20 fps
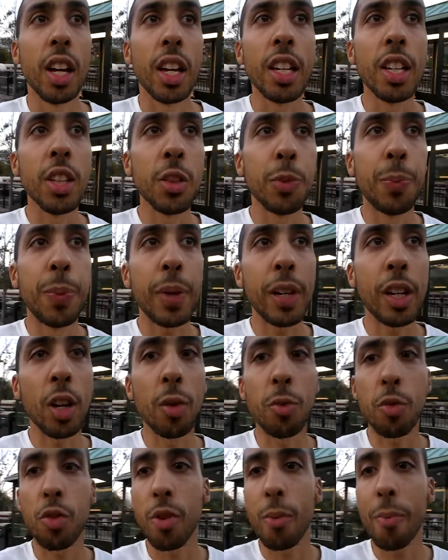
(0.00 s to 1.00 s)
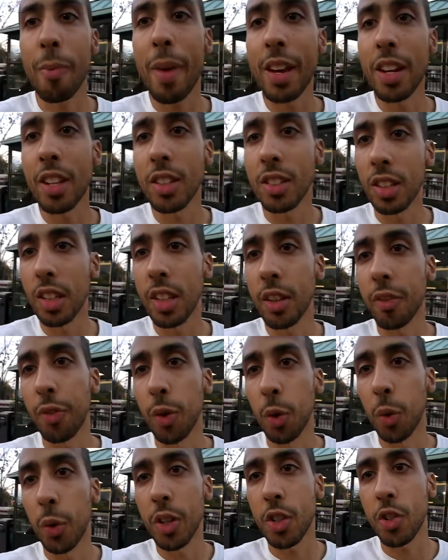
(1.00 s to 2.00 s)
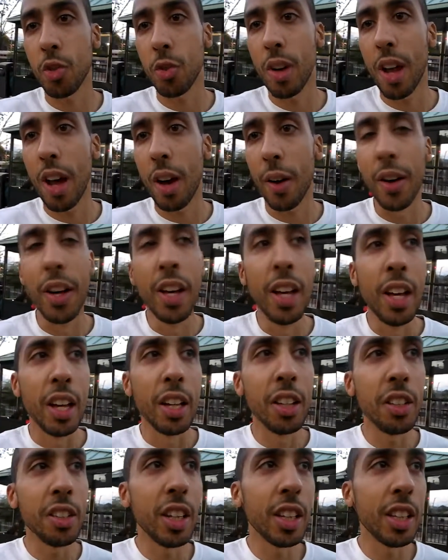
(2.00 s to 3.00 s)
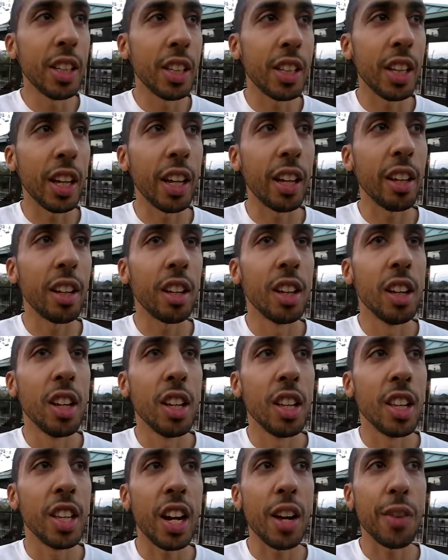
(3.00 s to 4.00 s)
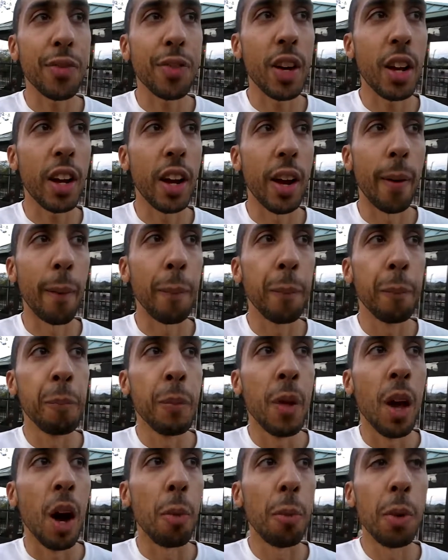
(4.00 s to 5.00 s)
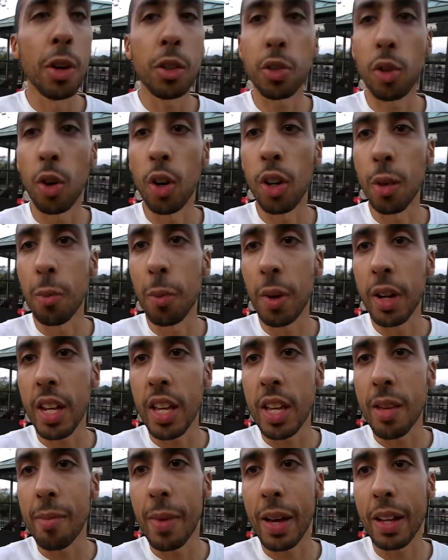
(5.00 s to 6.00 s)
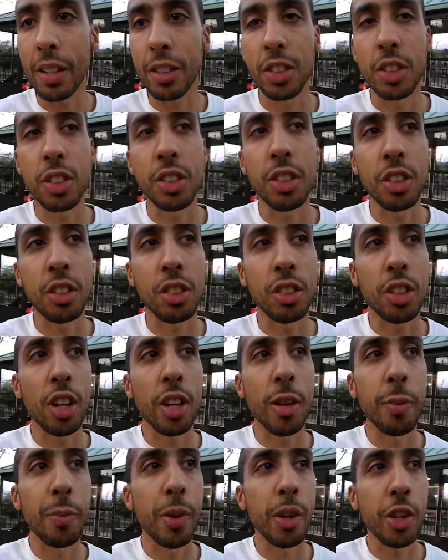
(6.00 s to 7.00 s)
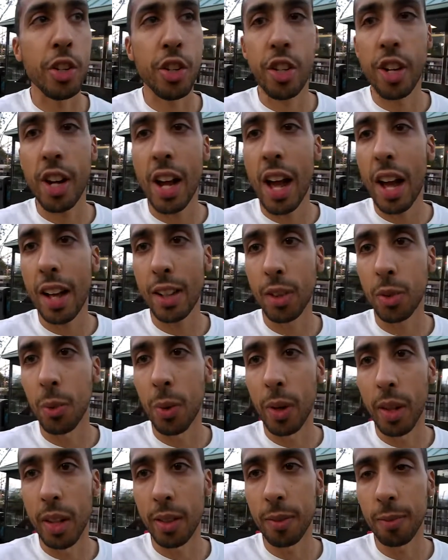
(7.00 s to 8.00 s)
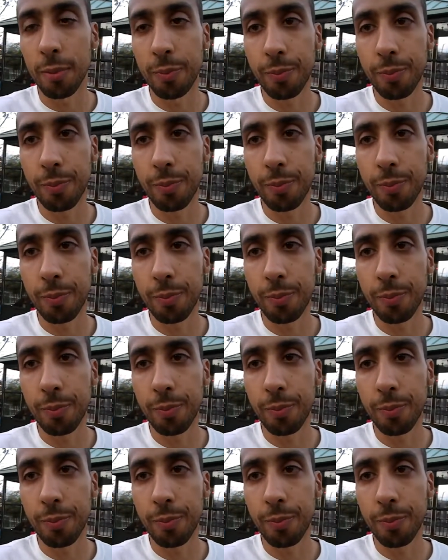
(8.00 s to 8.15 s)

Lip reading: he's become tremendously influential. Now here's the other thing that I found out. Amongst all the money he made since he started Berkshire Hathaway,